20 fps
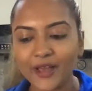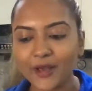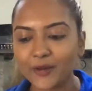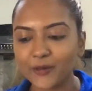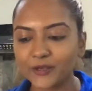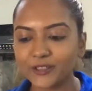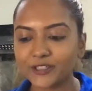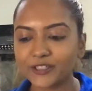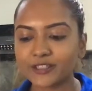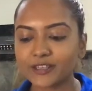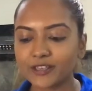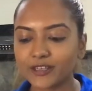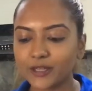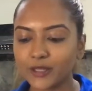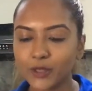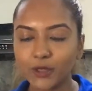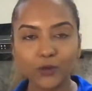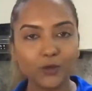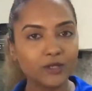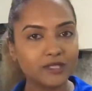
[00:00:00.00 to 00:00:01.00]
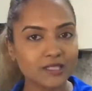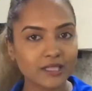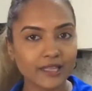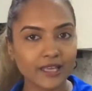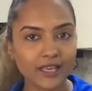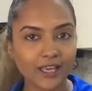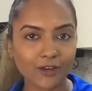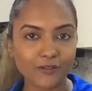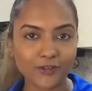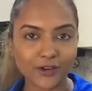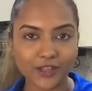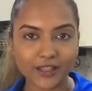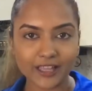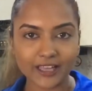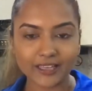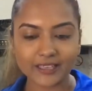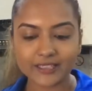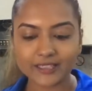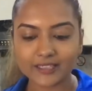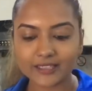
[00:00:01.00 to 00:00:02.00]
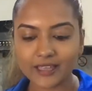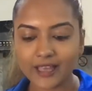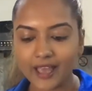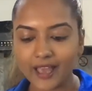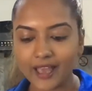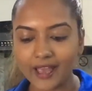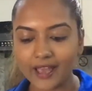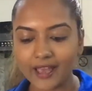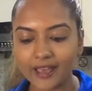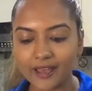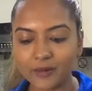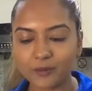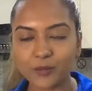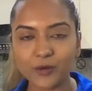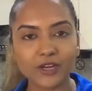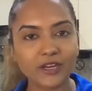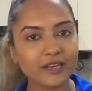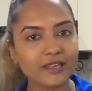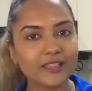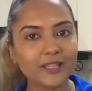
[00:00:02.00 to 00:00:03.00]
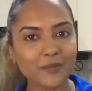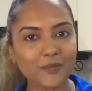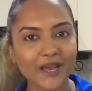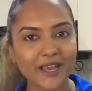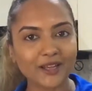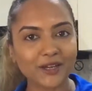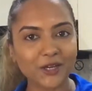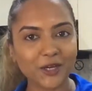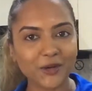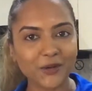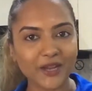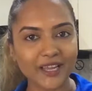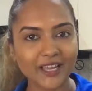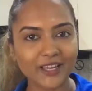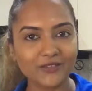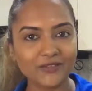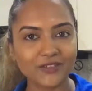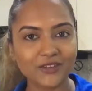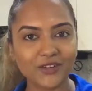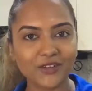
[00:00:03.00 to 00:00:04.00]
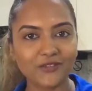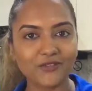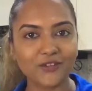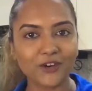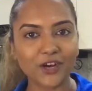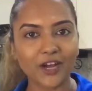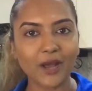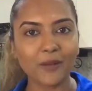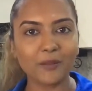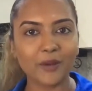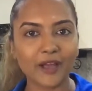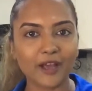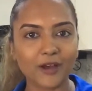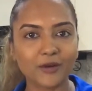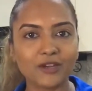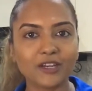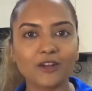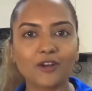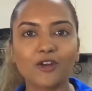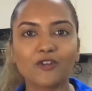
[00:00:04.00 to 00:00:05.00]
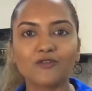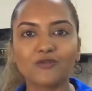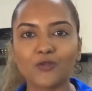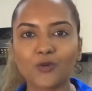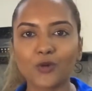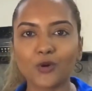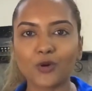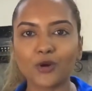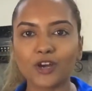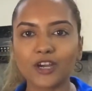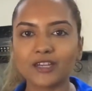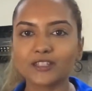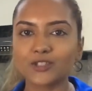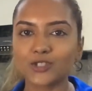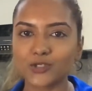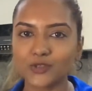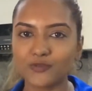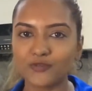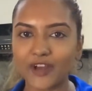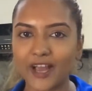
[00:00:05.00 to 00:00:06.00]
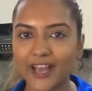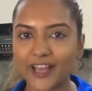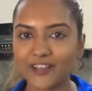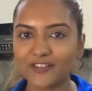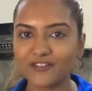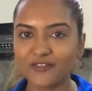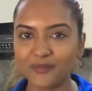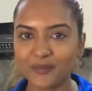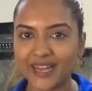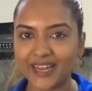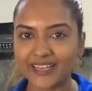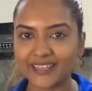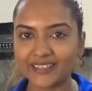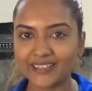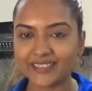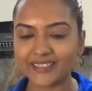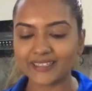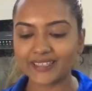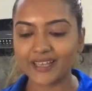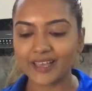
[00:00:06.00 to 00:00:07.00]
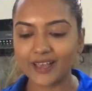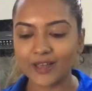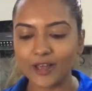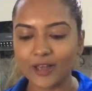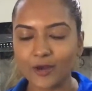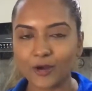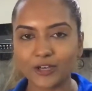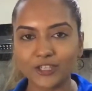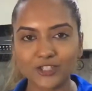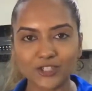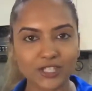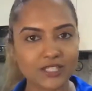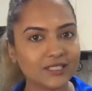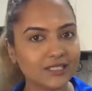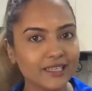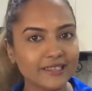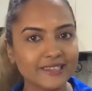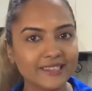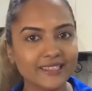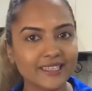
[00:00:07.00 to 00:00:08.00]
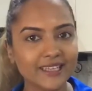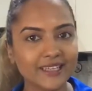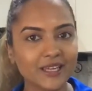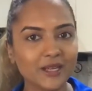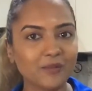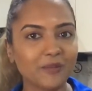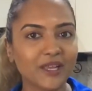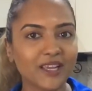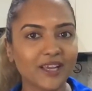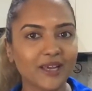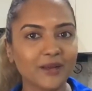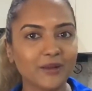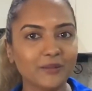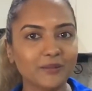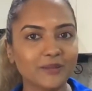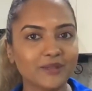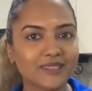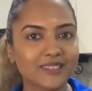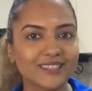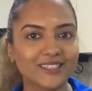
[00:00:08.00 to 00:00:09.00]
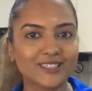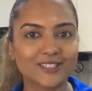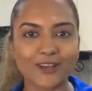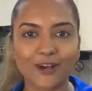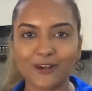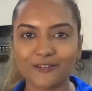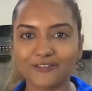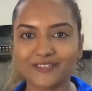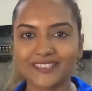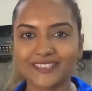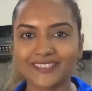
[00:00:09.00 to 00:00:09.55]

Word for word: we're just gonna loosely cover this and put it in the microwave for about four to five minutes, or just until it becomes soft.